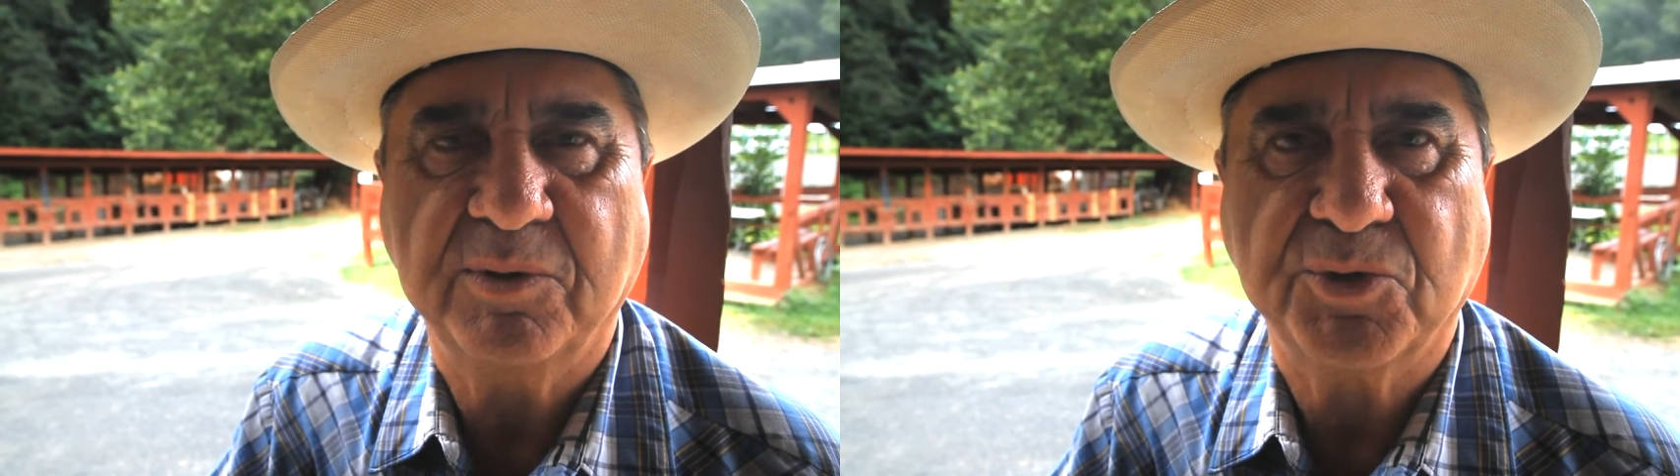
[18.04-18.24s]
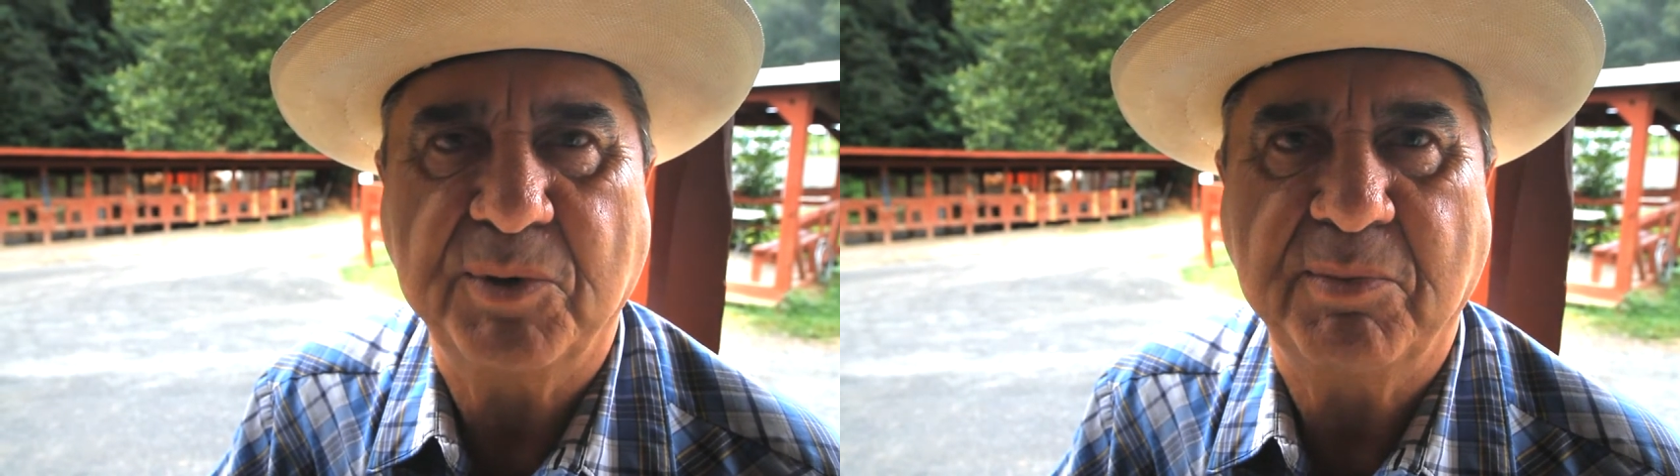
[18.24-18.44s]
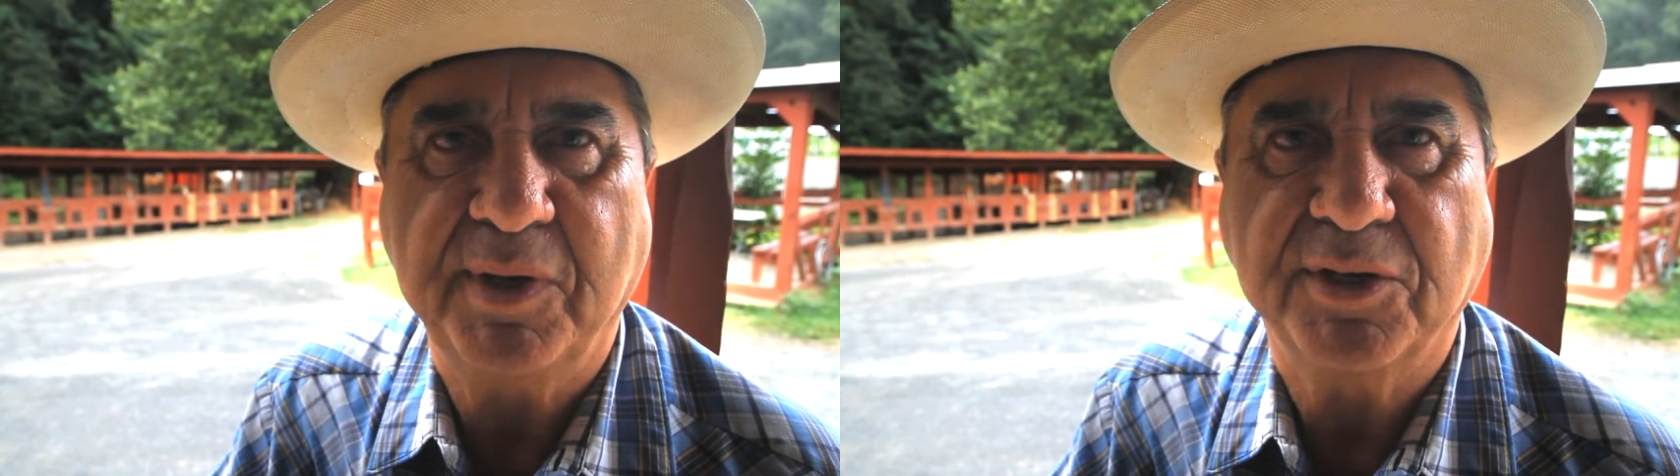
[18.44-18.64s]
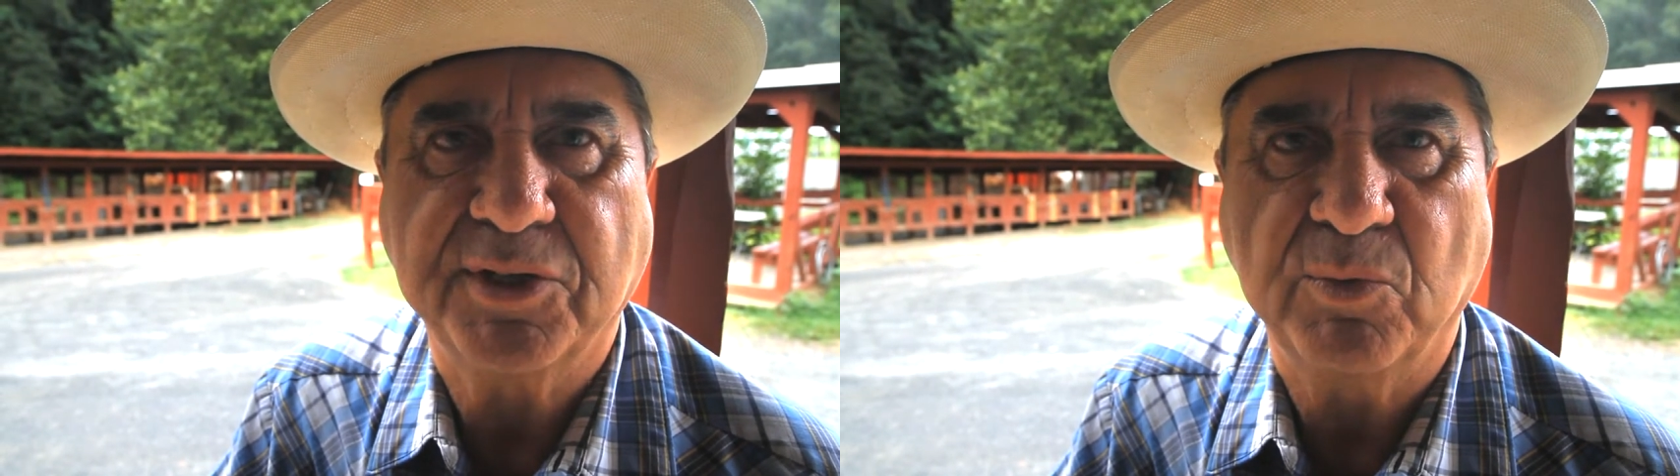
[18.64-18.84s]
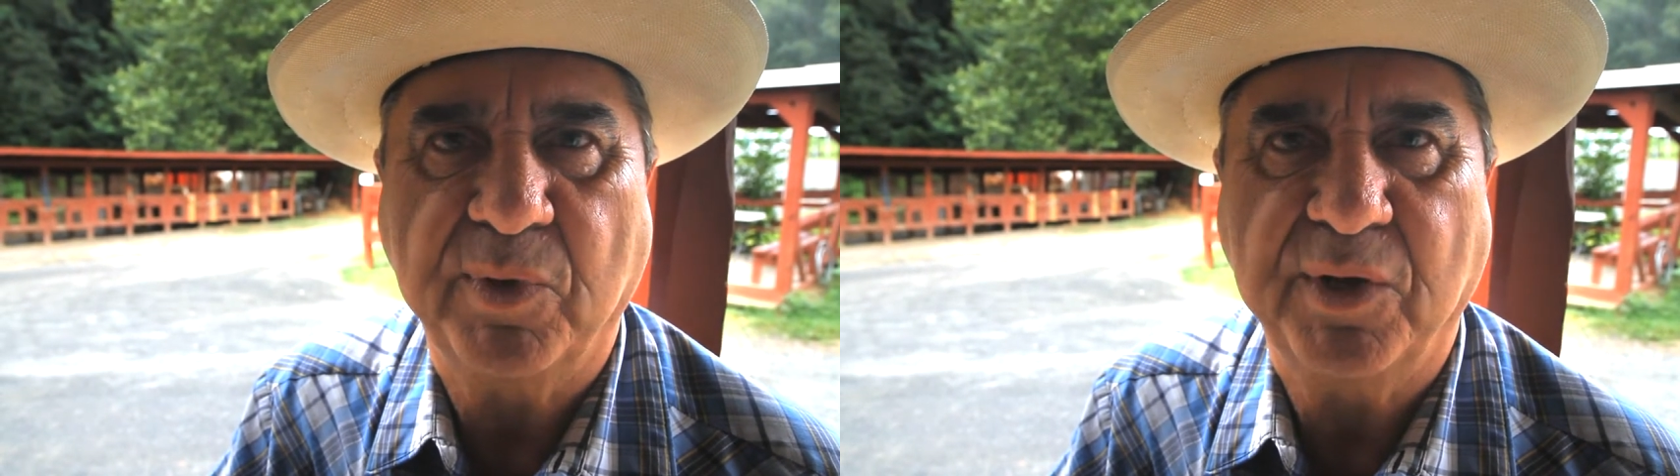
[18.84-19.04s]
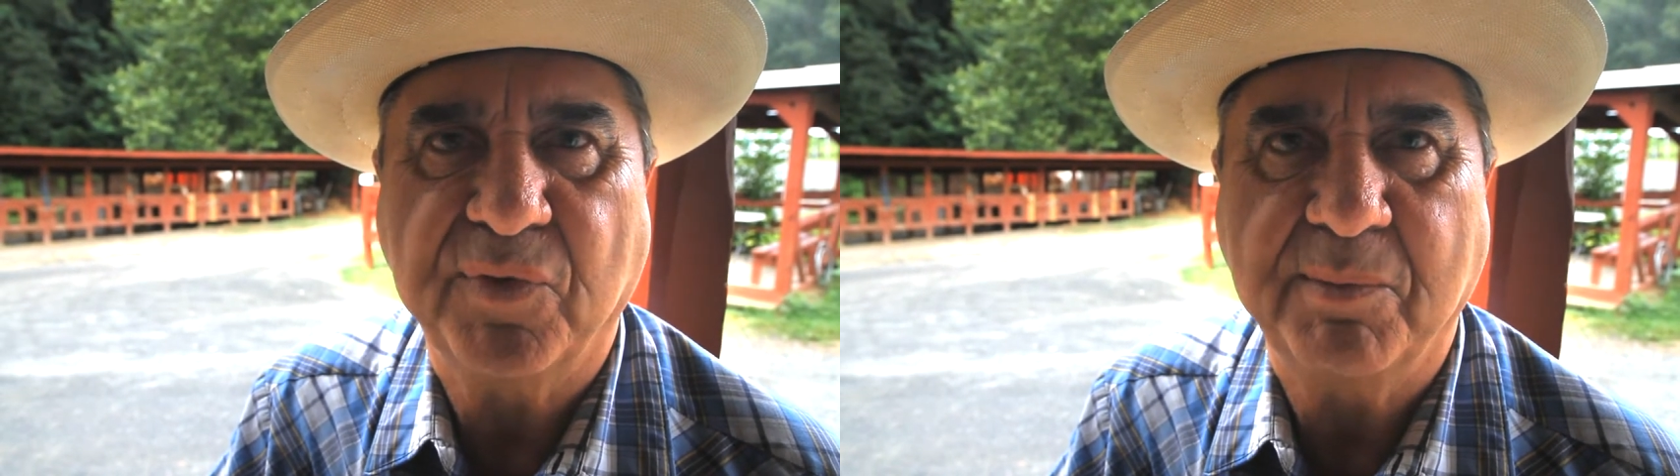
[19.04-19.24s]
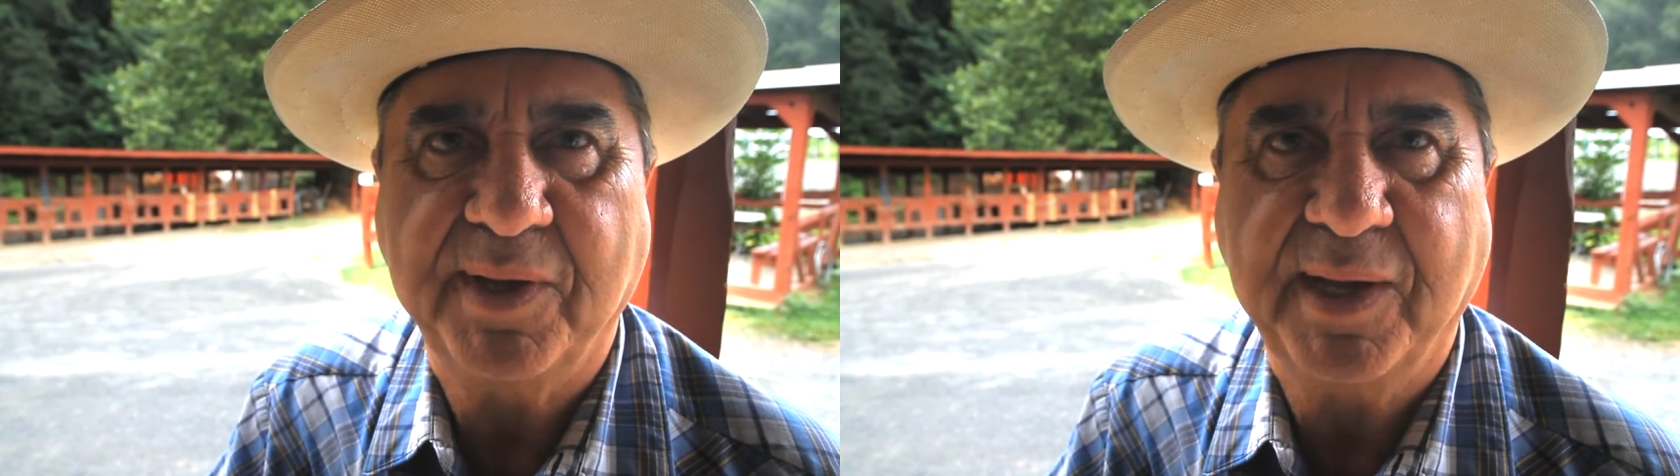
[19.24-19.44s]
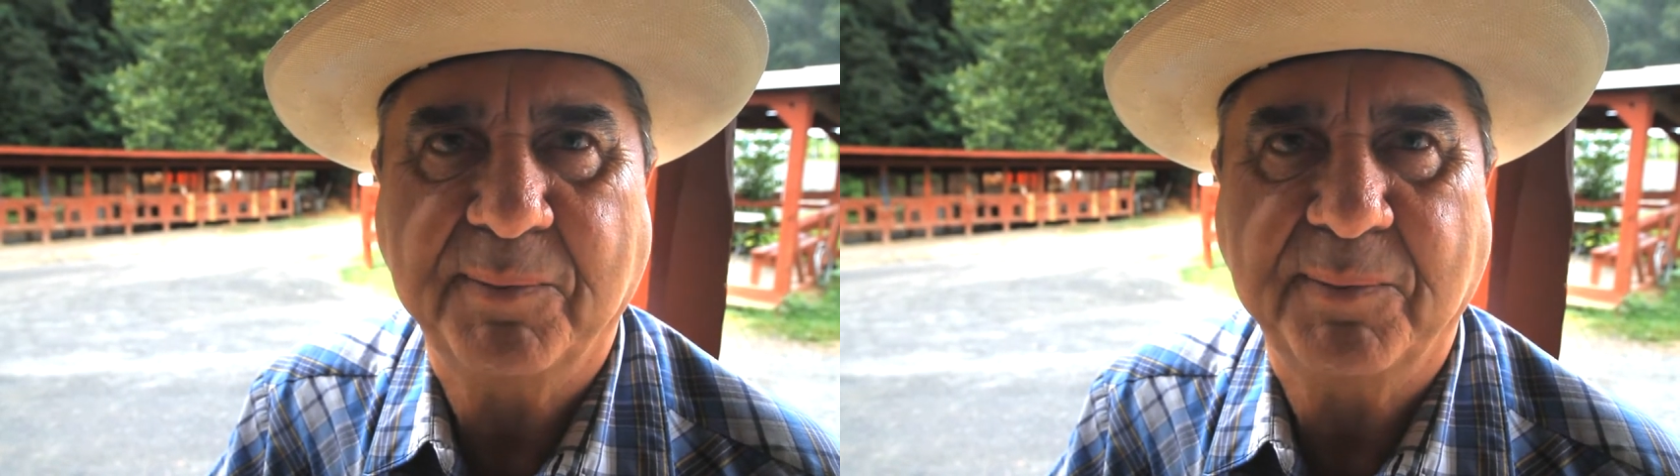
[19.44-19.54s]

tremendously well for me.